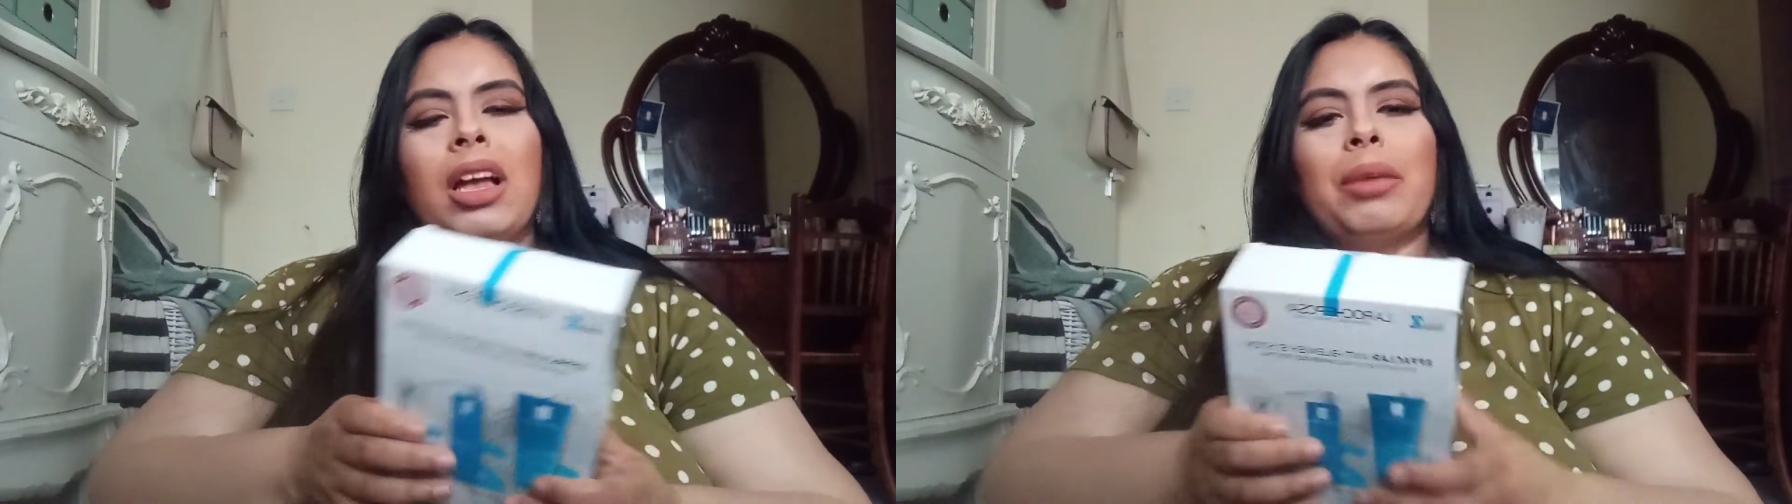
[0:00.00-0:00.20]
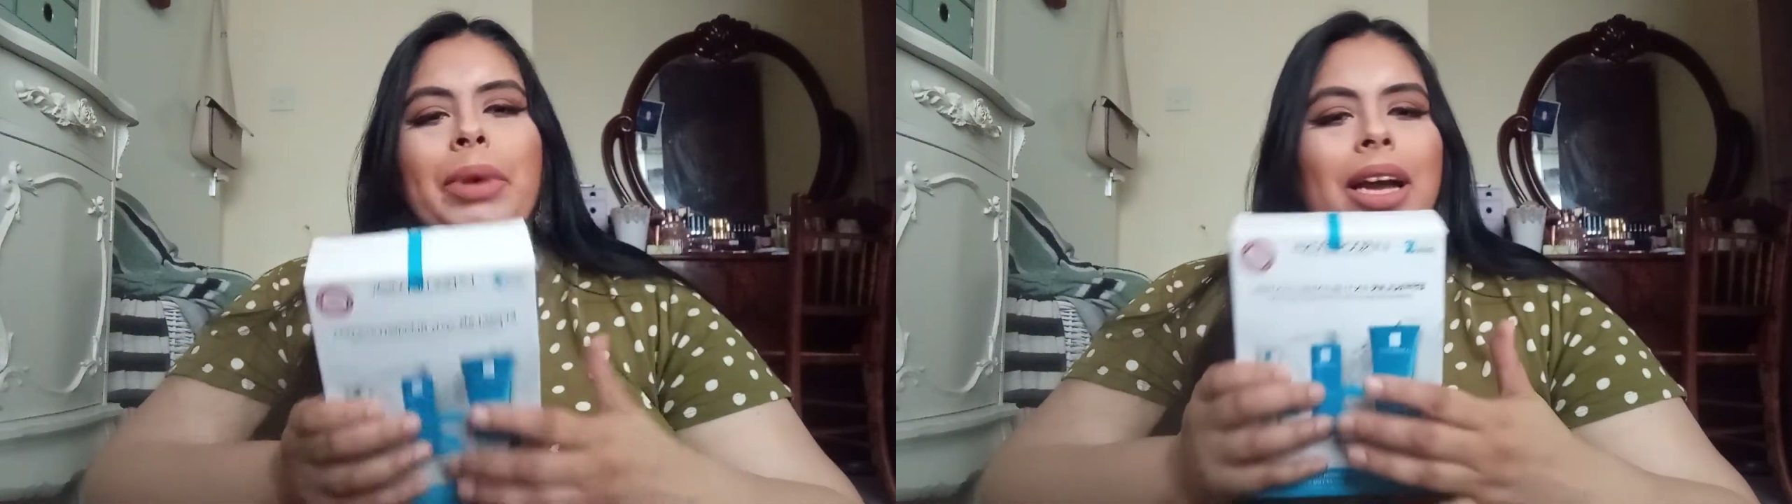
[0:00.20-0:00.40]

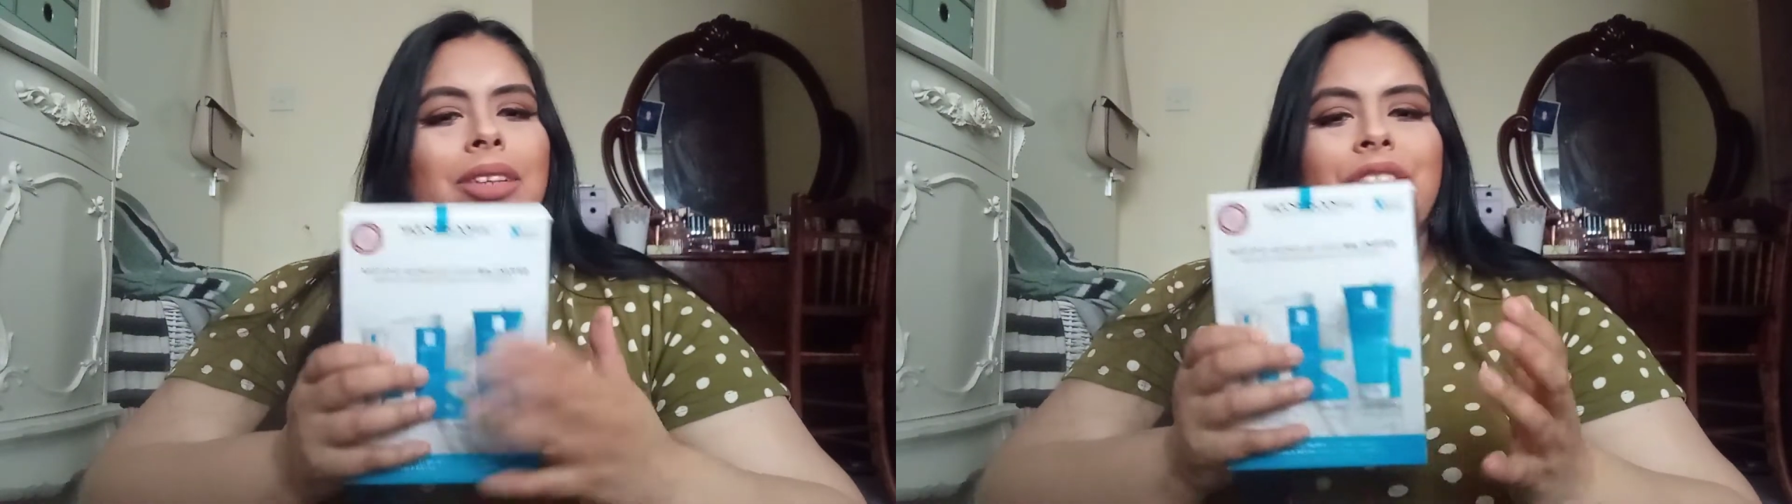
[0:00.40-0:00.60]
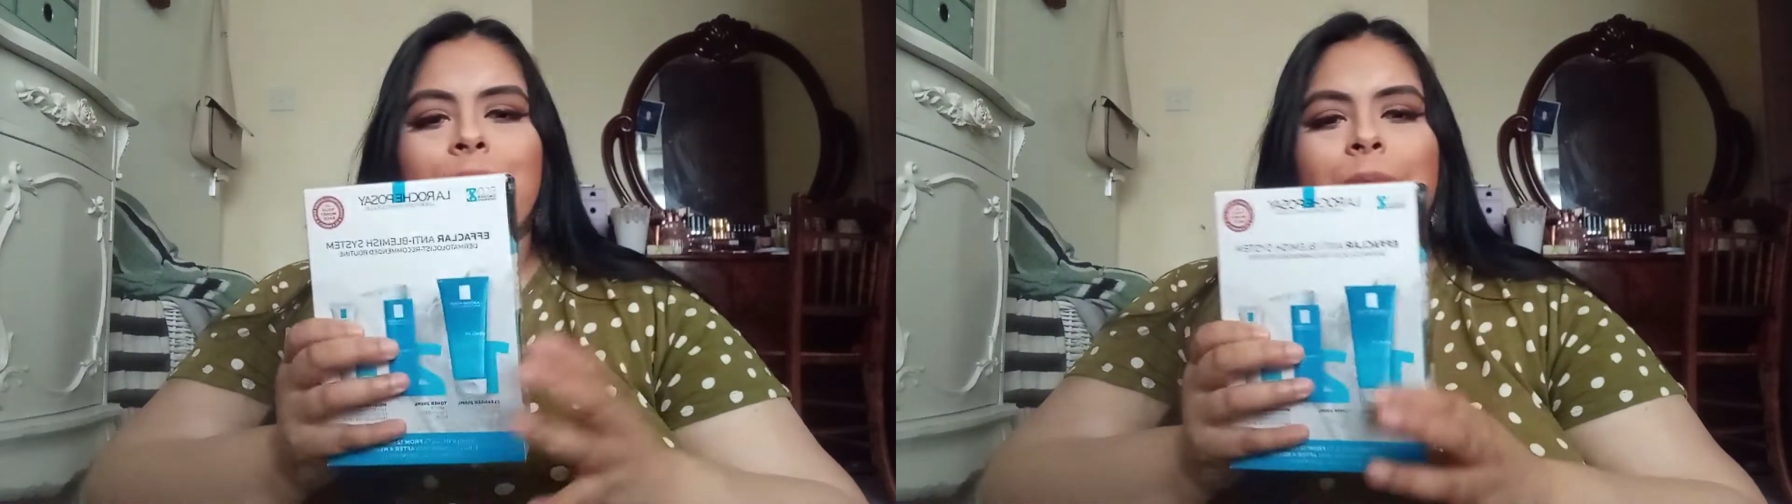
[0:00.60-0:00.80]
But I
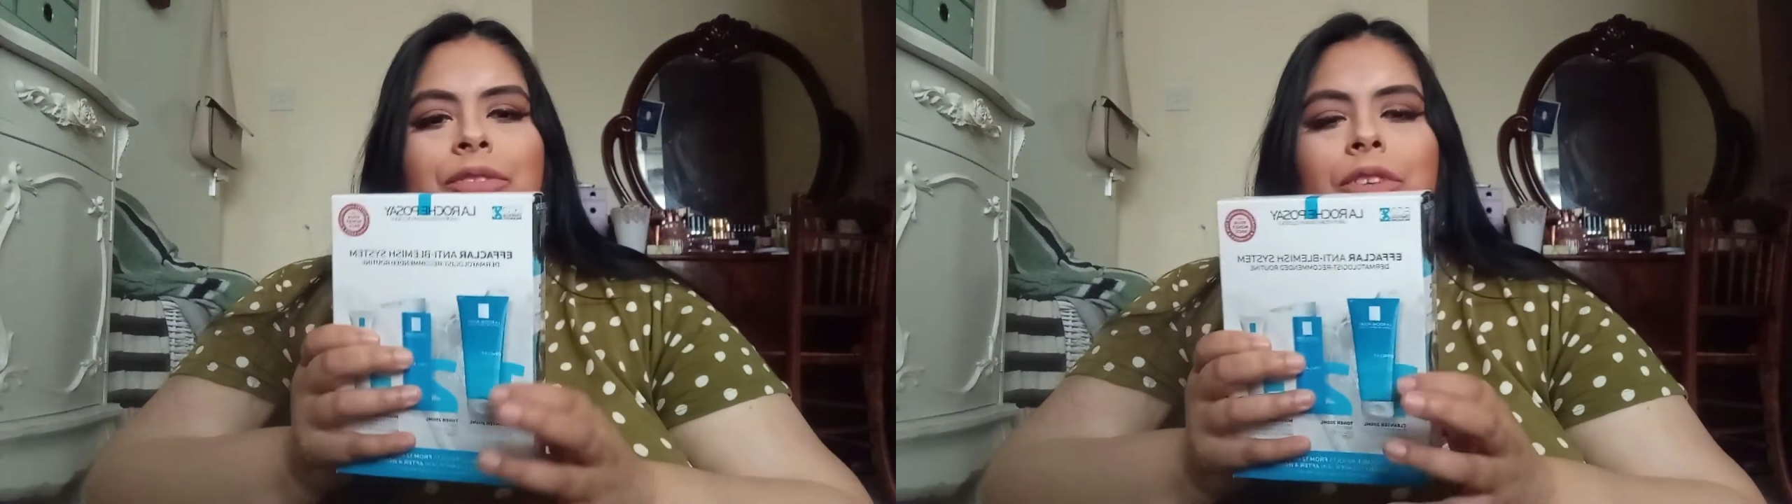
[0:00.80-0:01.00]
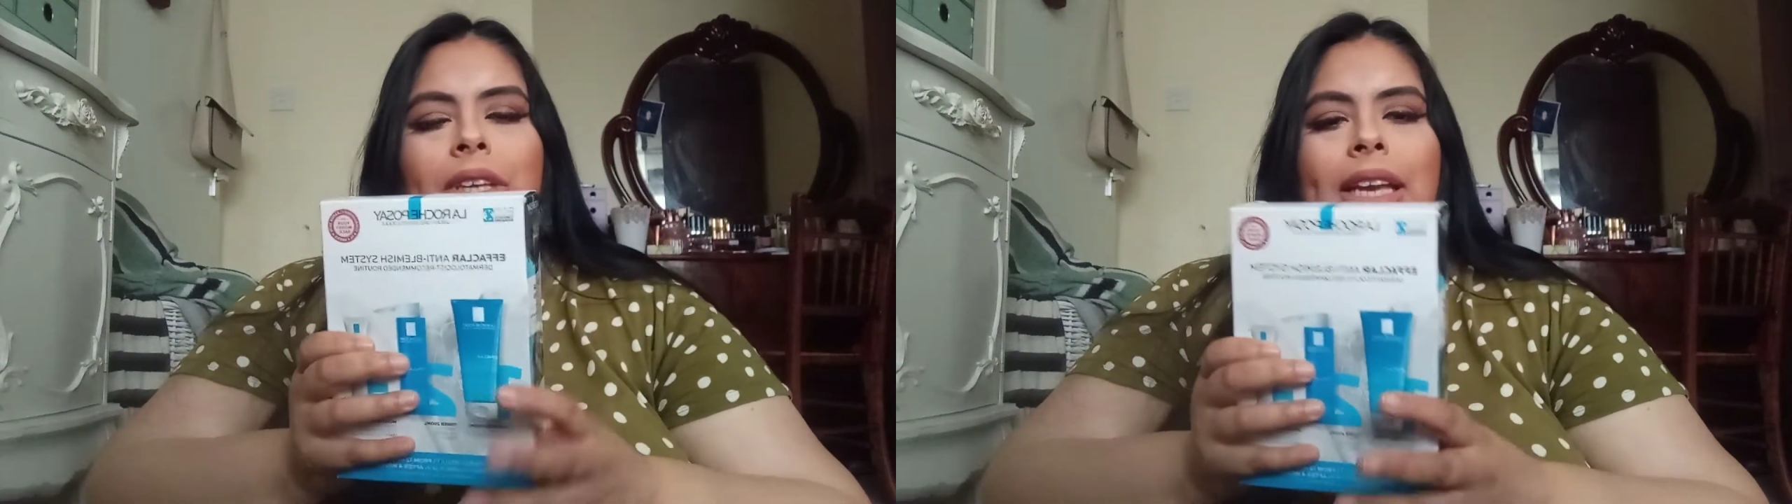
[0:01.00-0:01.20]
just went
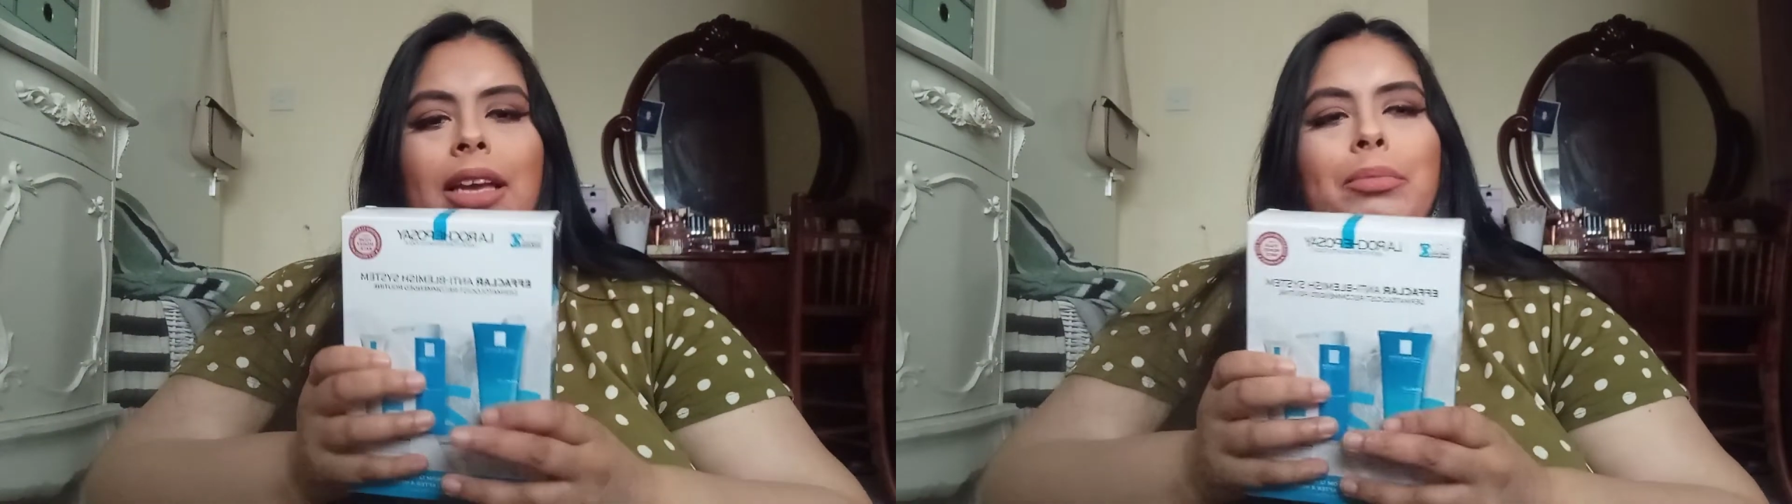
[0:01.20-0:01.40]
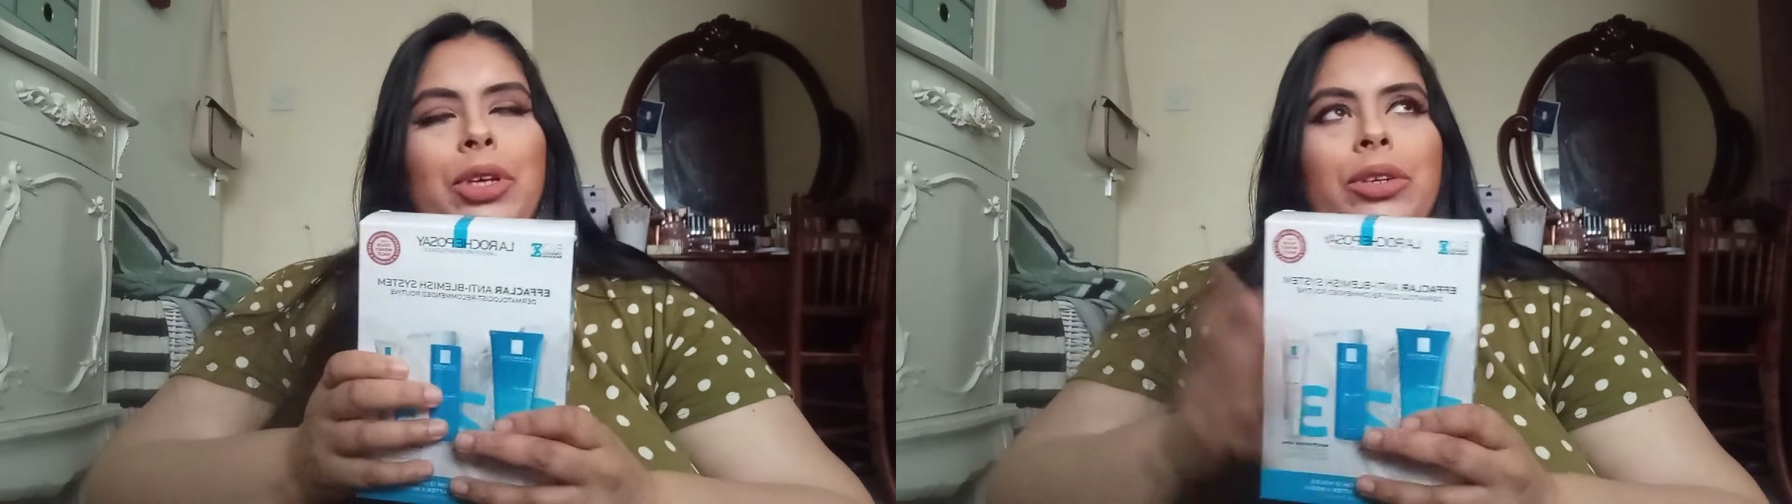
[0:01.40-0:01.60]
for the
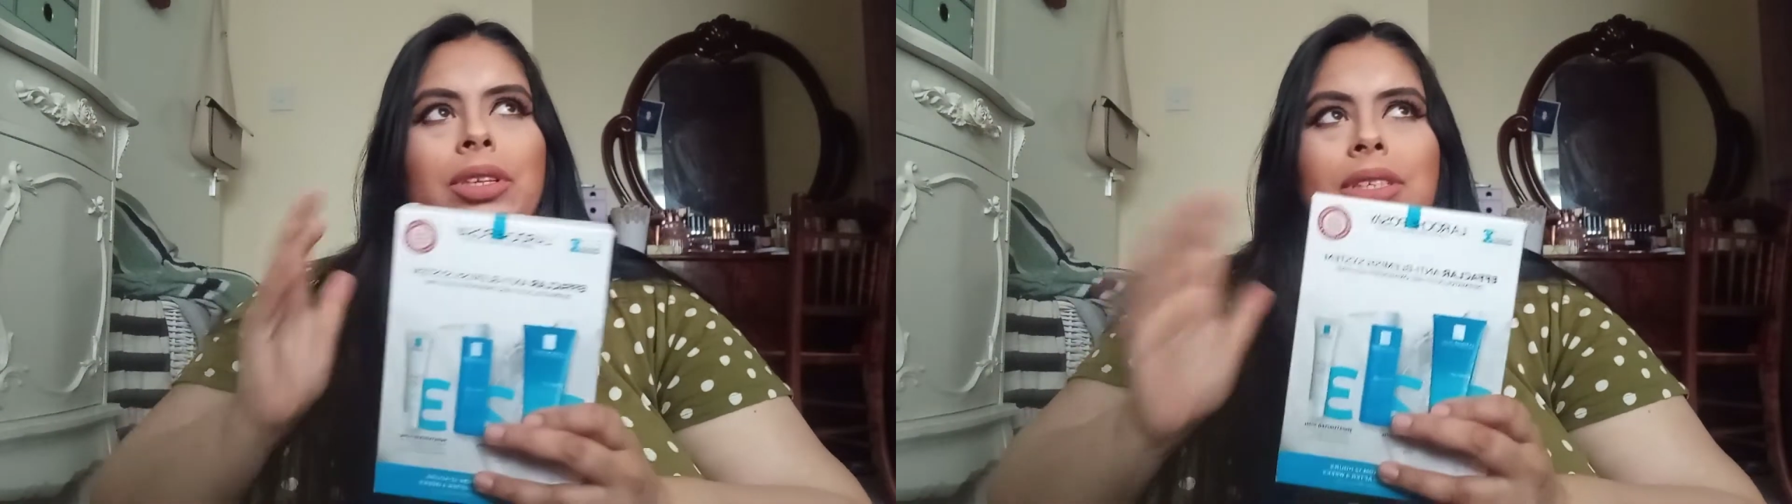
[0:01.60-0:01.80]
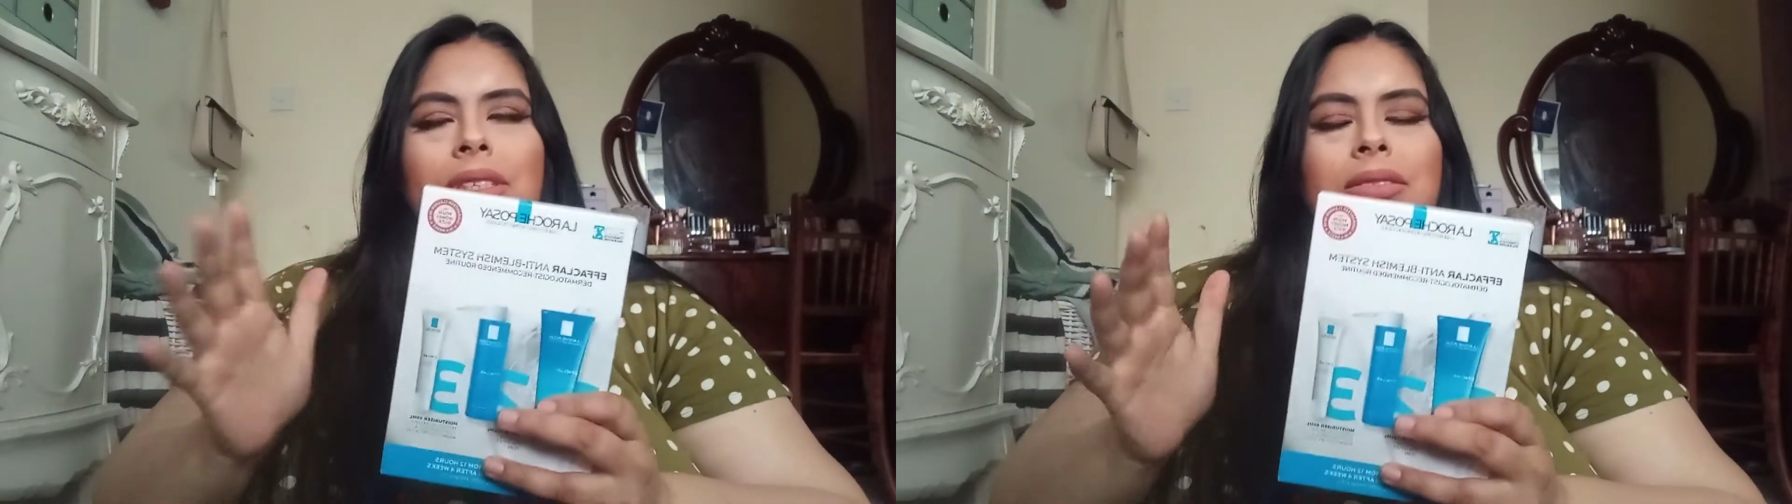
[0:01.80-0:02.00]
kit
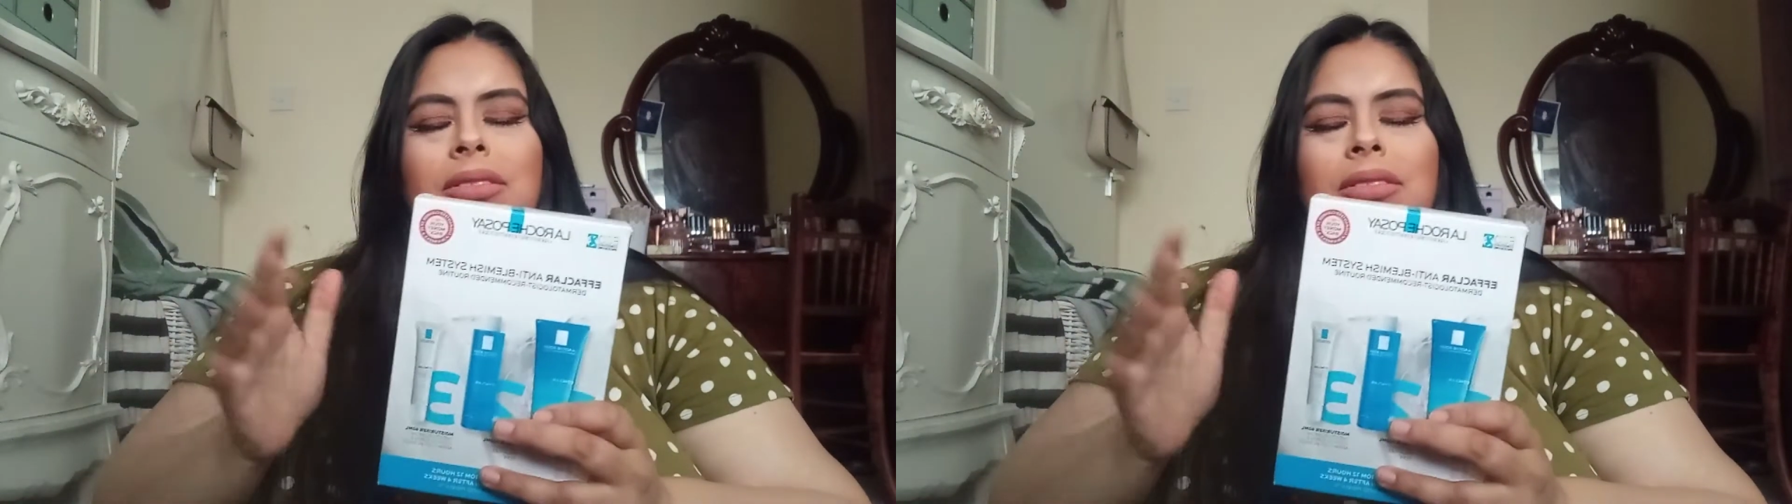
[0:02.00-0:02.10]
because